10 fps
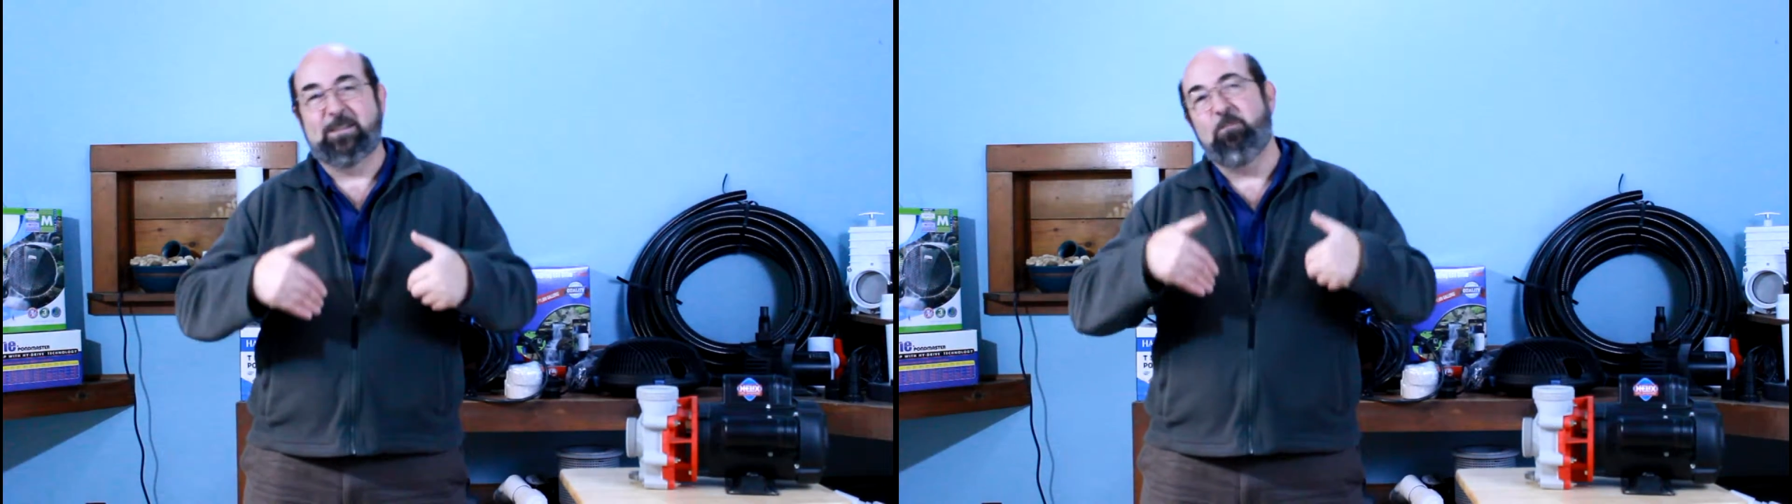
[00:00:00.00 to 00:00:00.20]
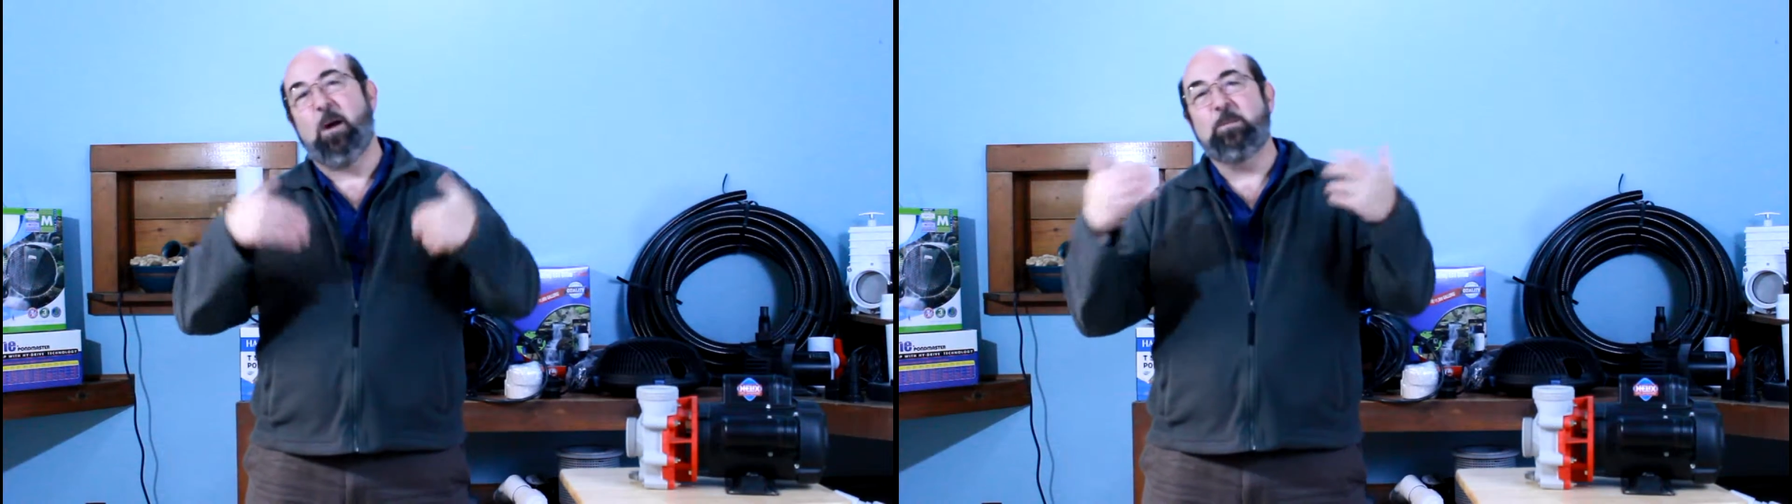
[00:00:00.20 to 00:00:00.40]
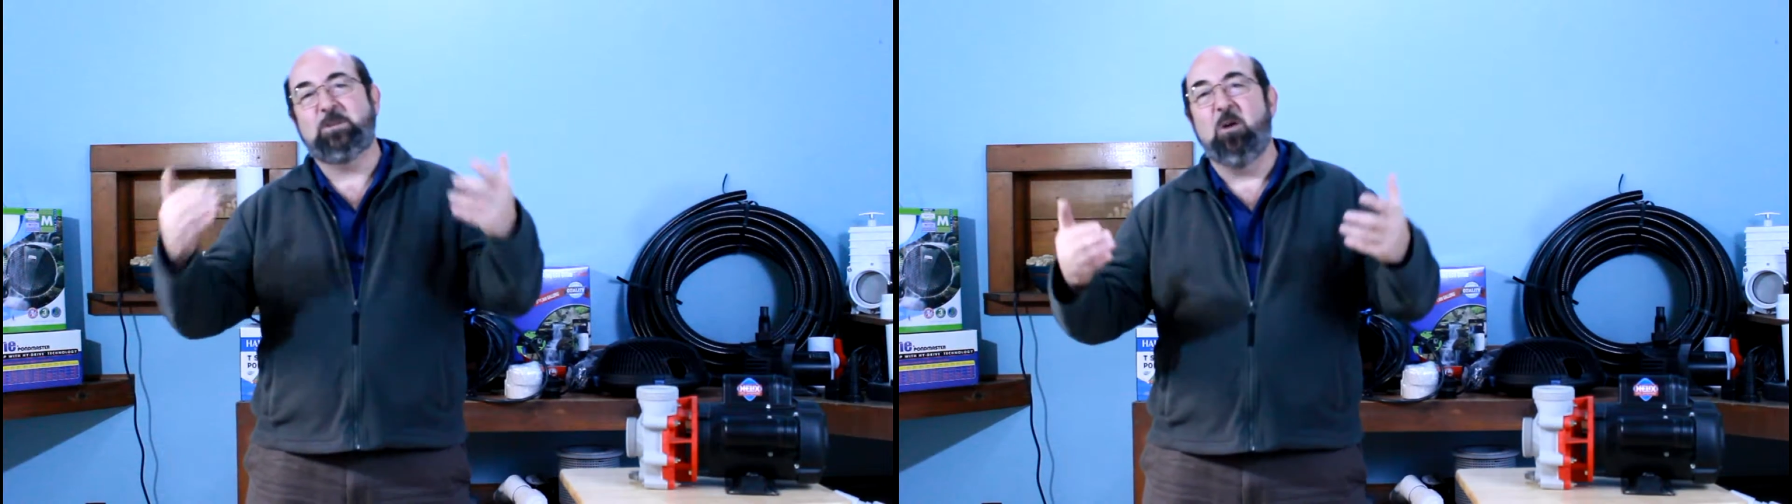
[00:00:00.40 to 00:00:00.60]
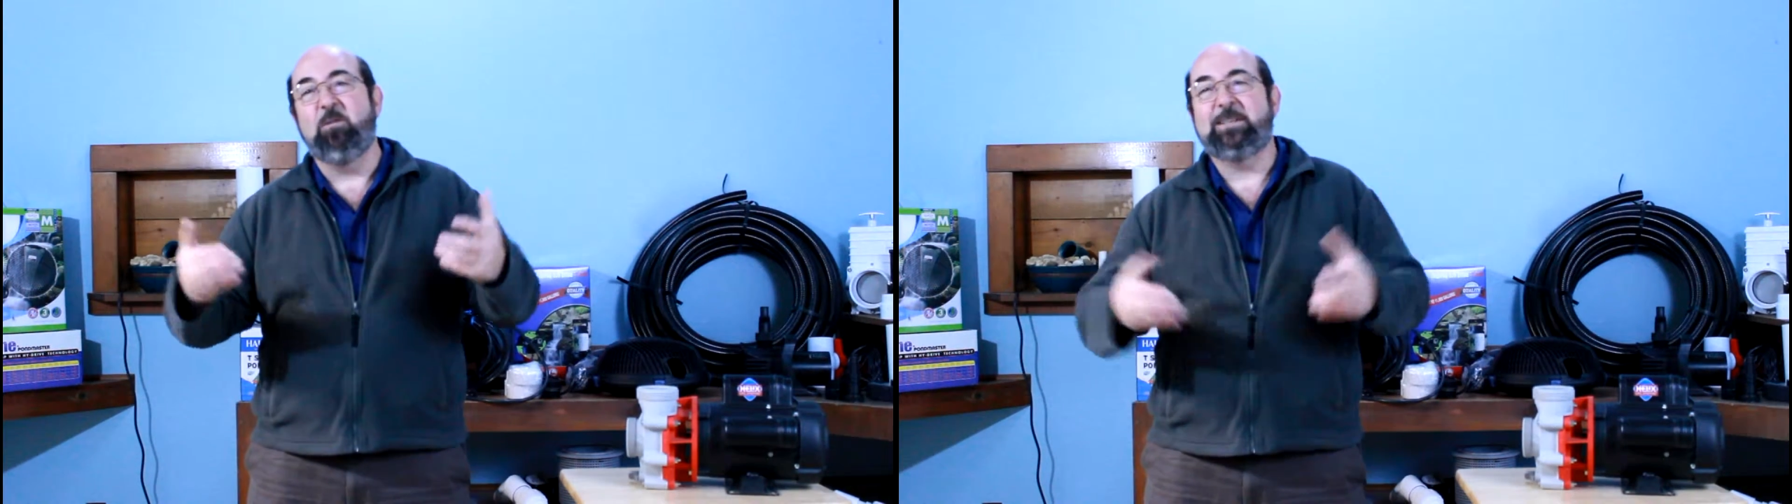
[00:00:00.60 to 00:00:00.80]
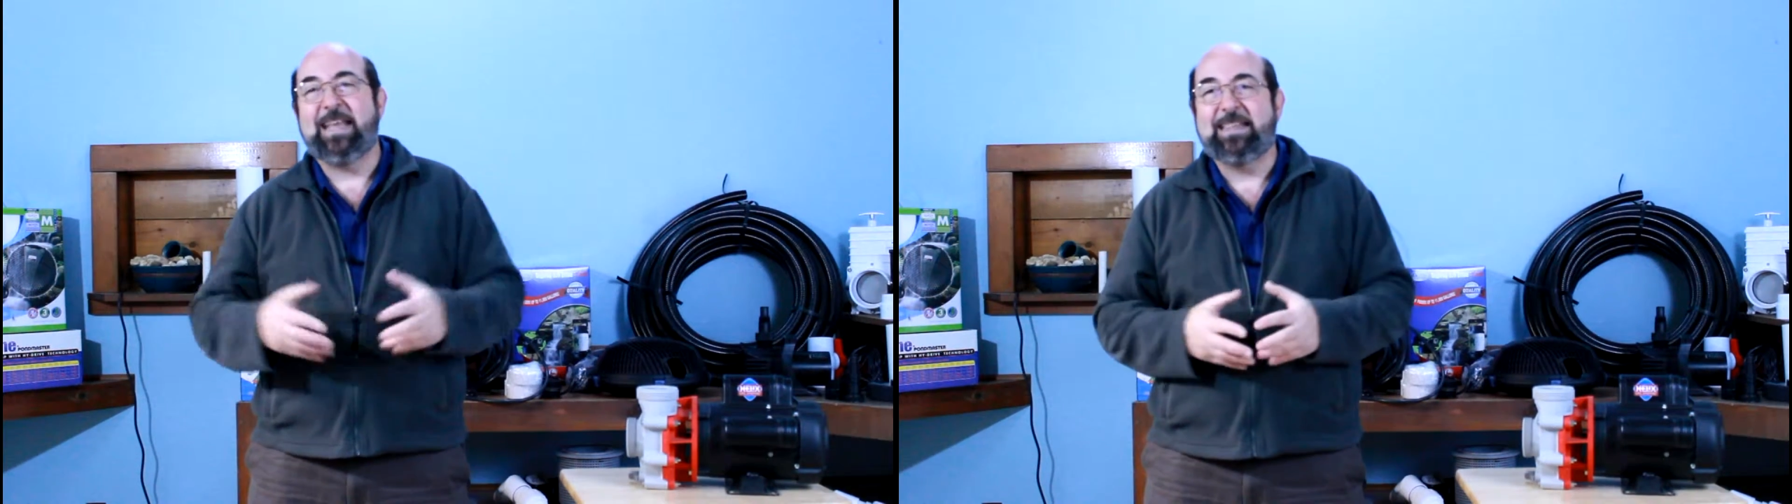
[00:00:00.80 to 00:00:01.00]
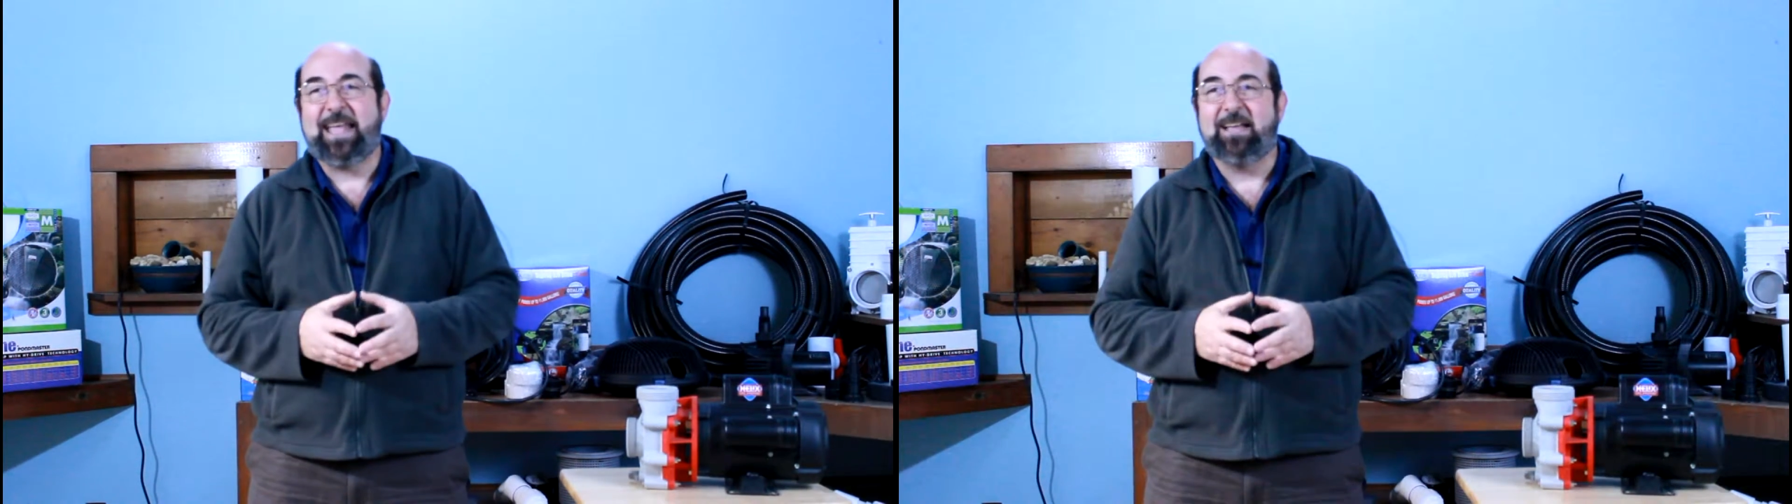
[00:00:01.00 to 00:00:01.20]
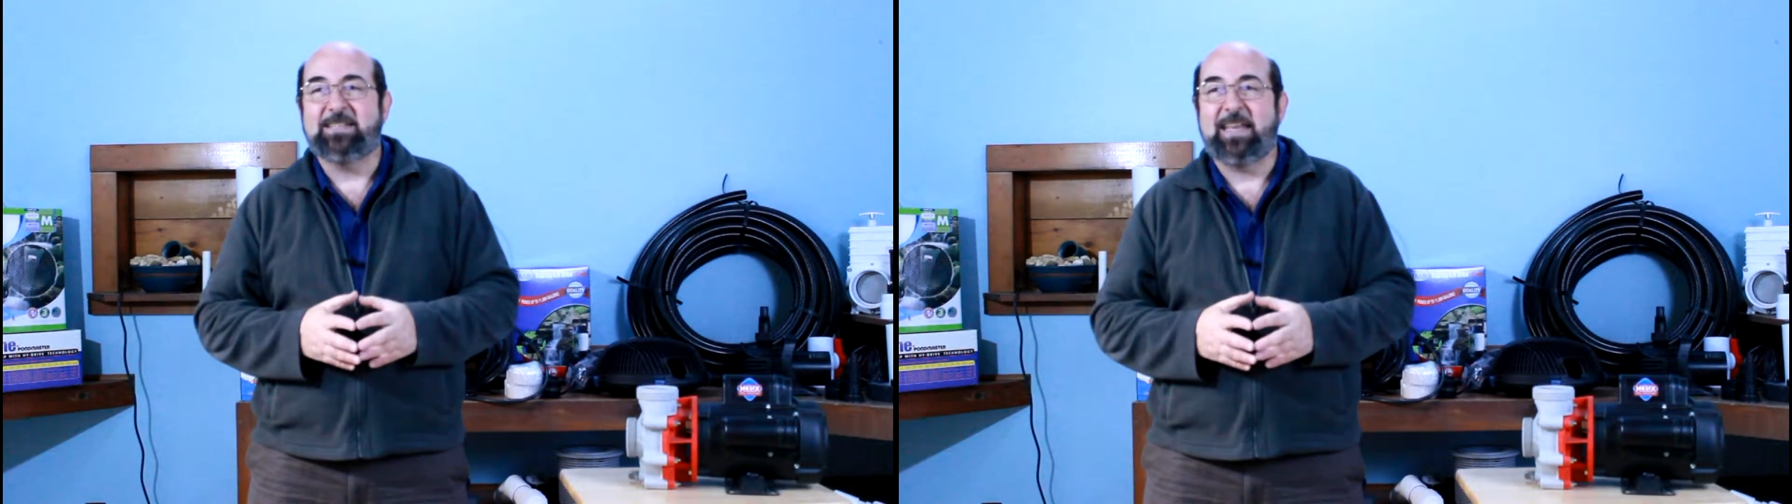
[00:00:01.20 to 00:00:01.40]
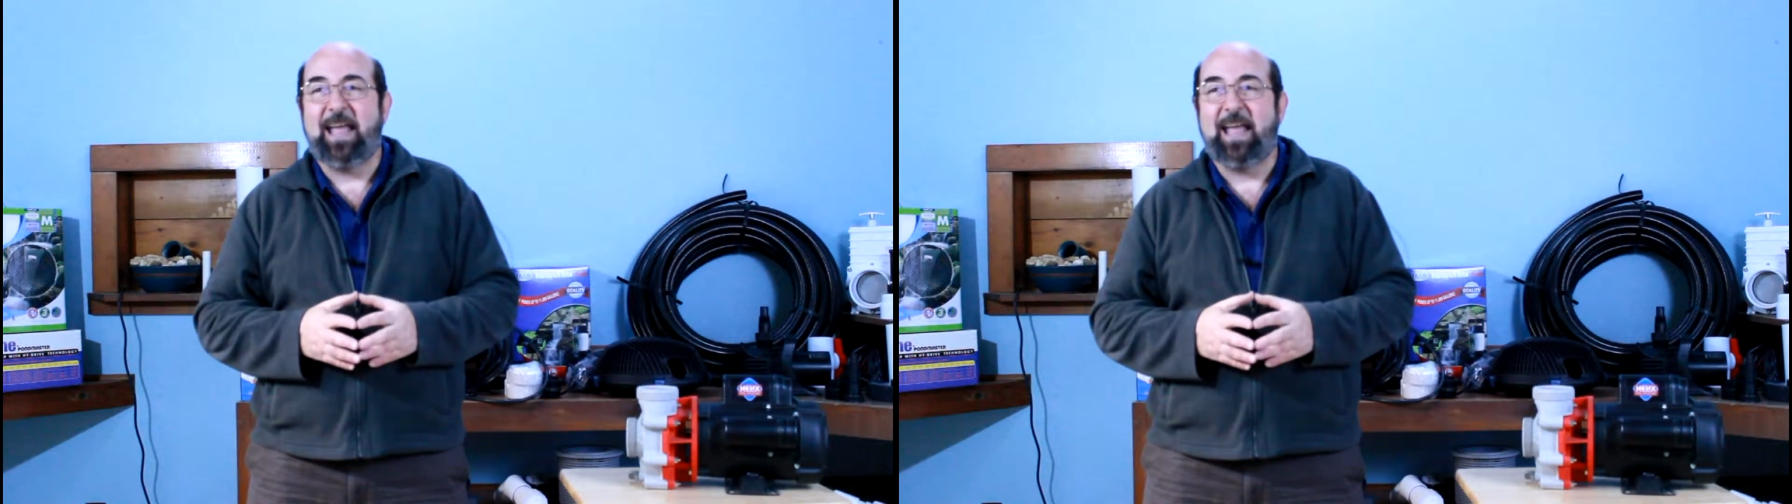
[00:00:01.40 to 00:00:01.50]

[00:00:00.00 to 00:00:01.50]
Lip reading: the pumps over 10,000